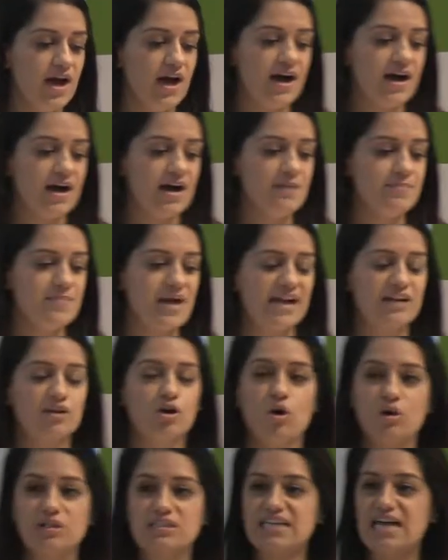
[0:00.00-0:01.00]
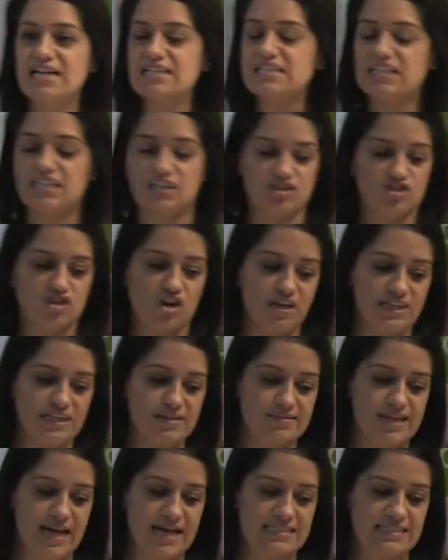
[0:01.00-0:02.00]
And contacting
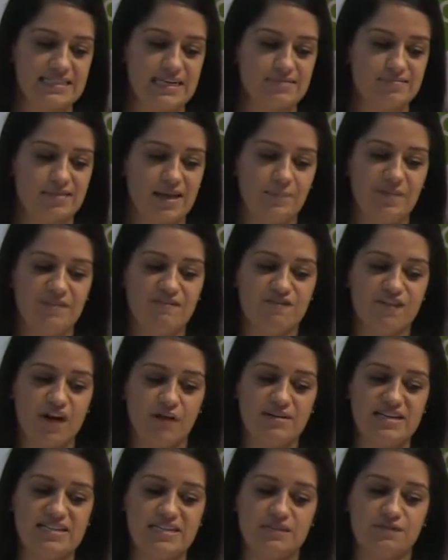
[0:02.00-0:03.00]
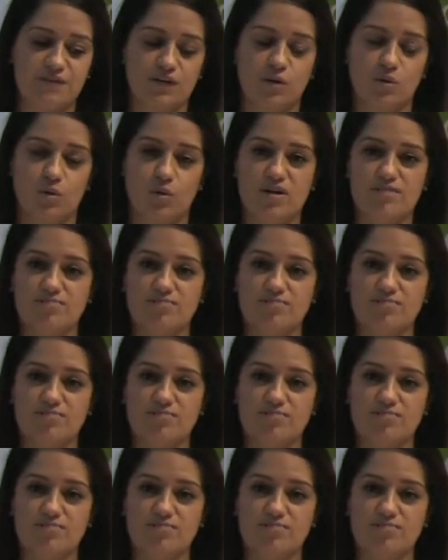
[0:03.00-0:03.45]
Chinese candidates can be very difficult,